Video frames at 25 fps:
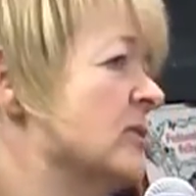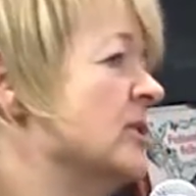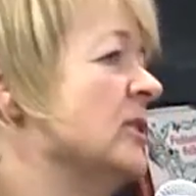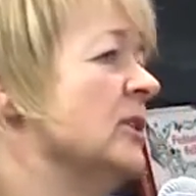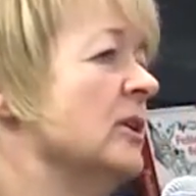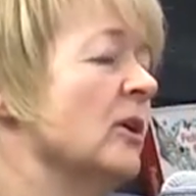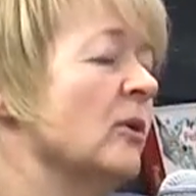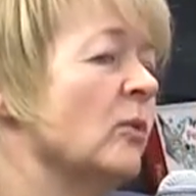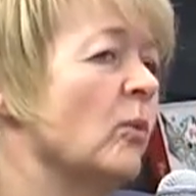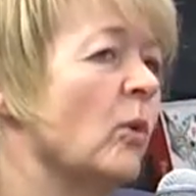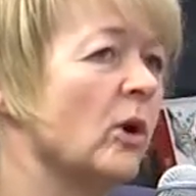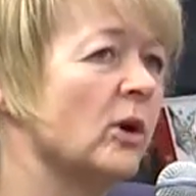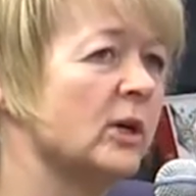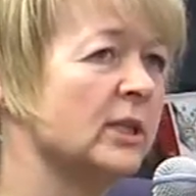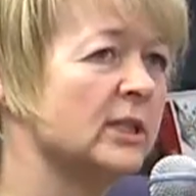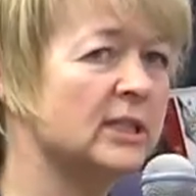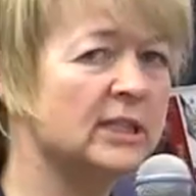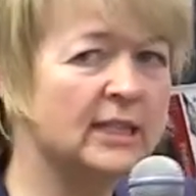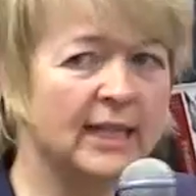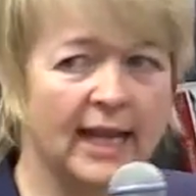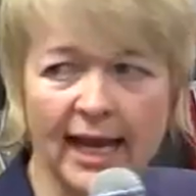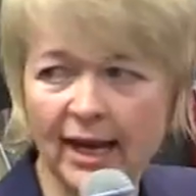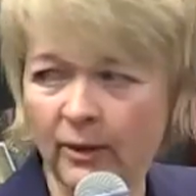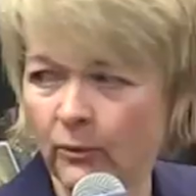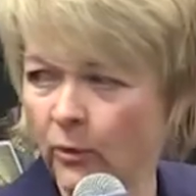you know, what can
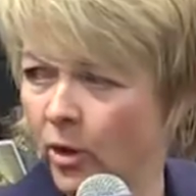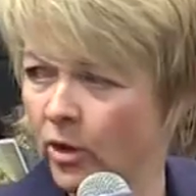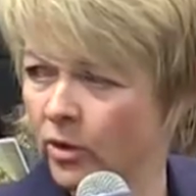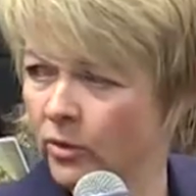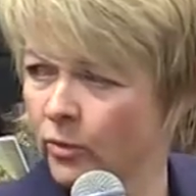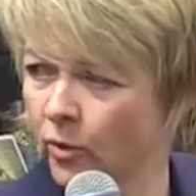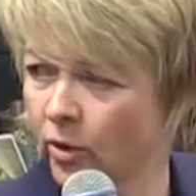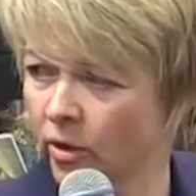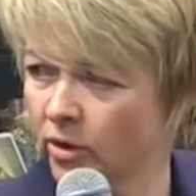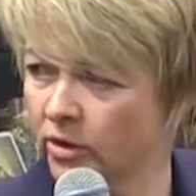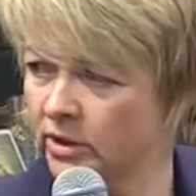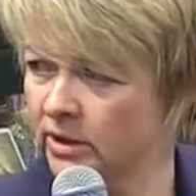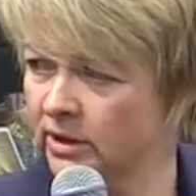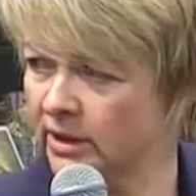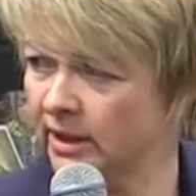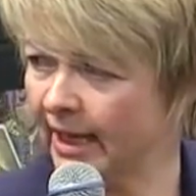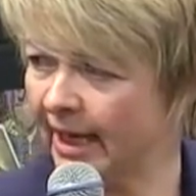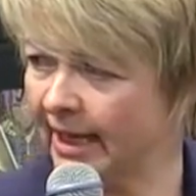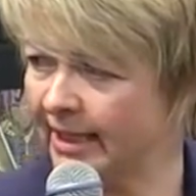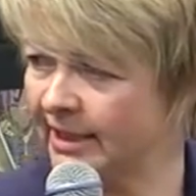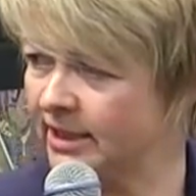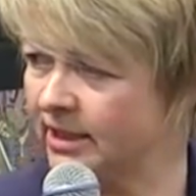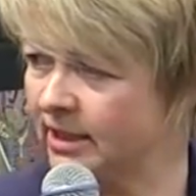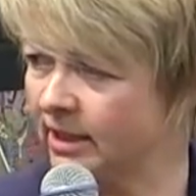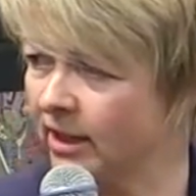stay, what what
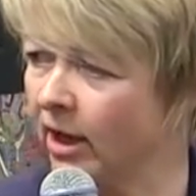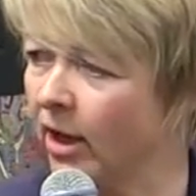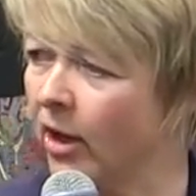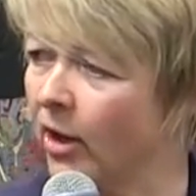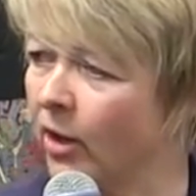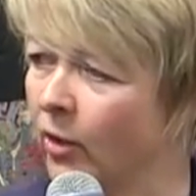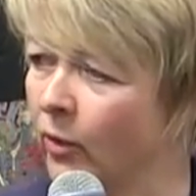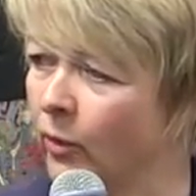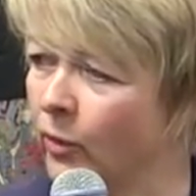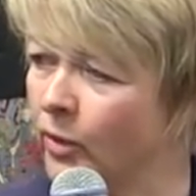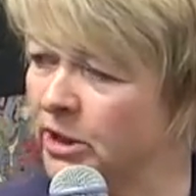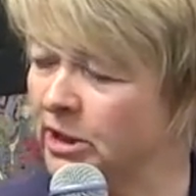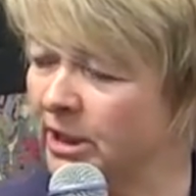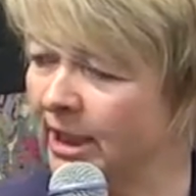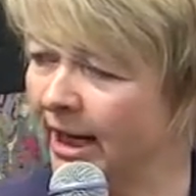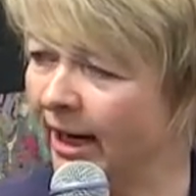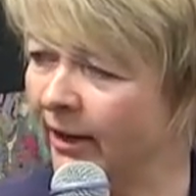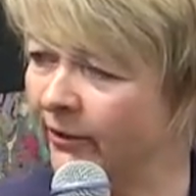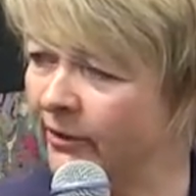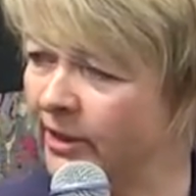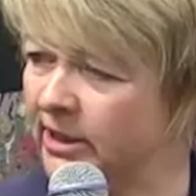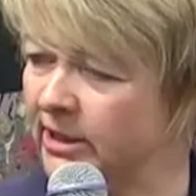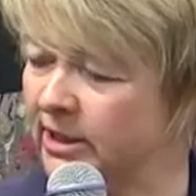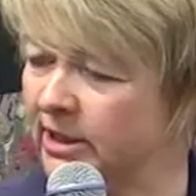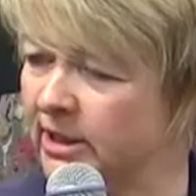has to go, which
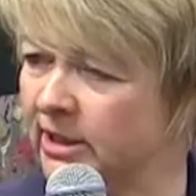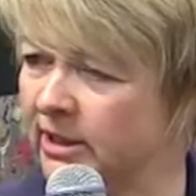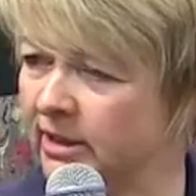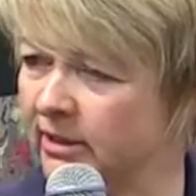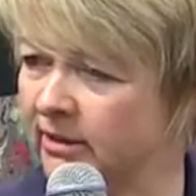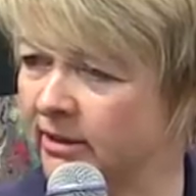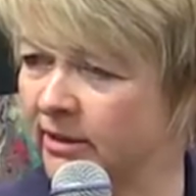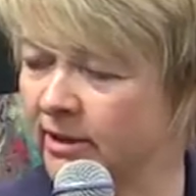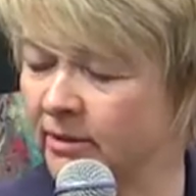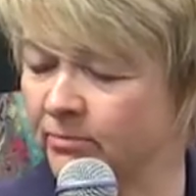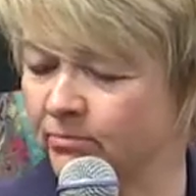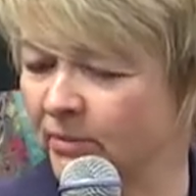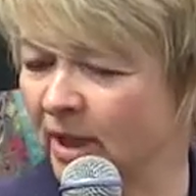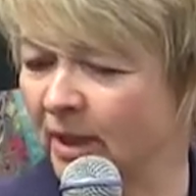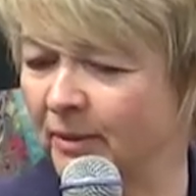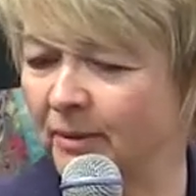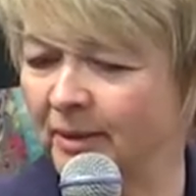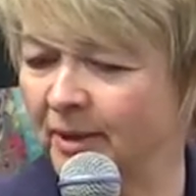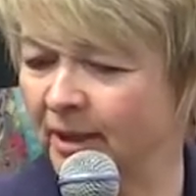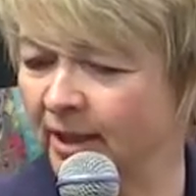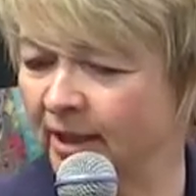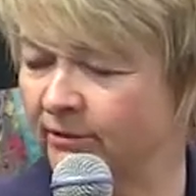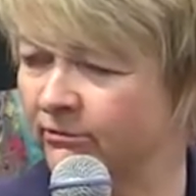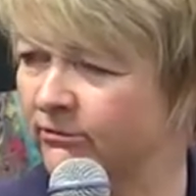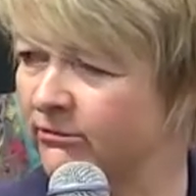characters
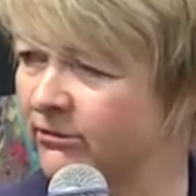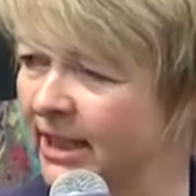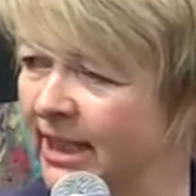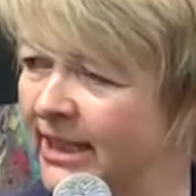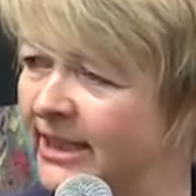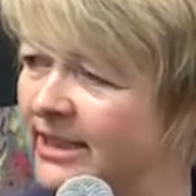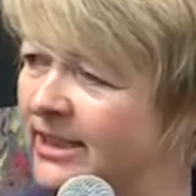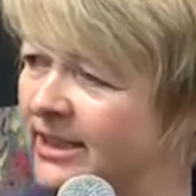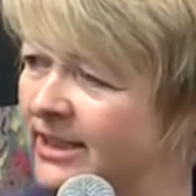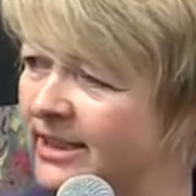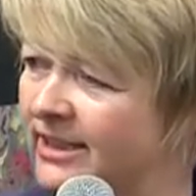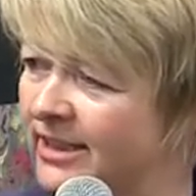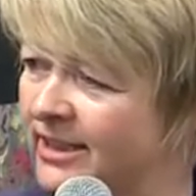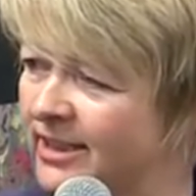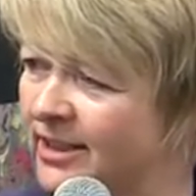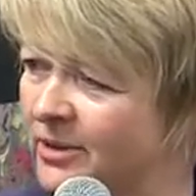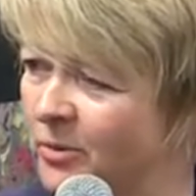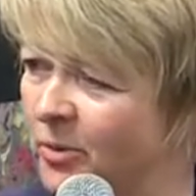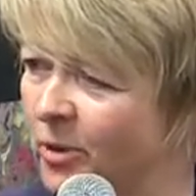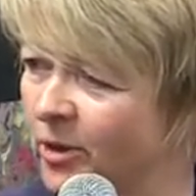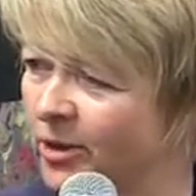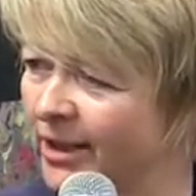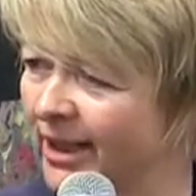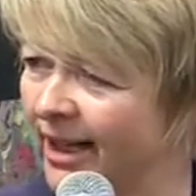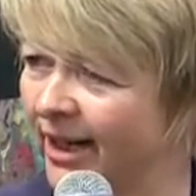maybe are conflated into
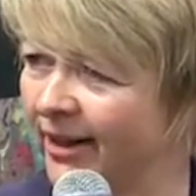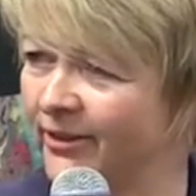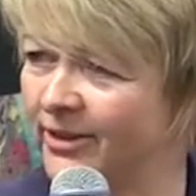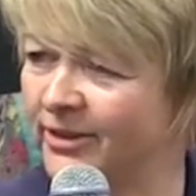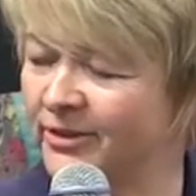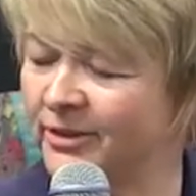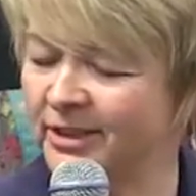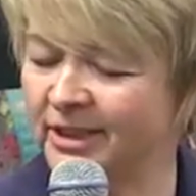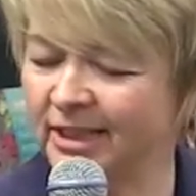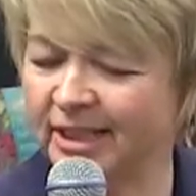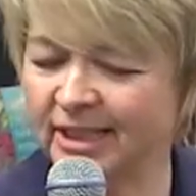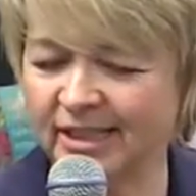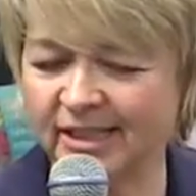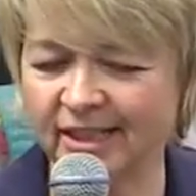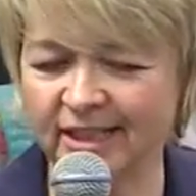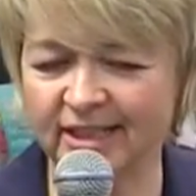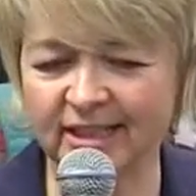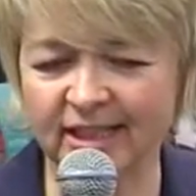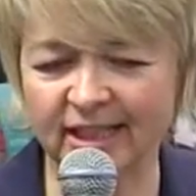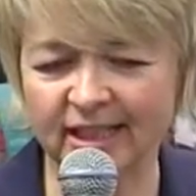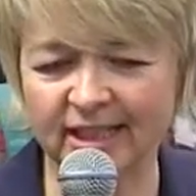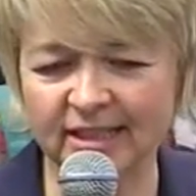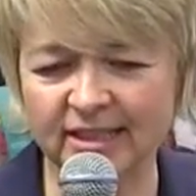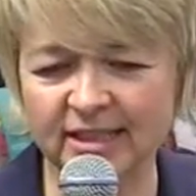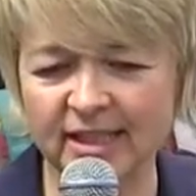one character and things like
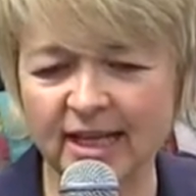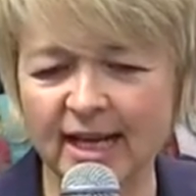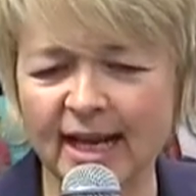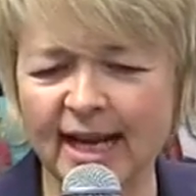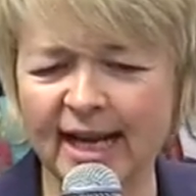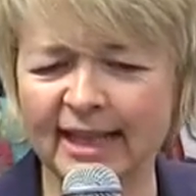that.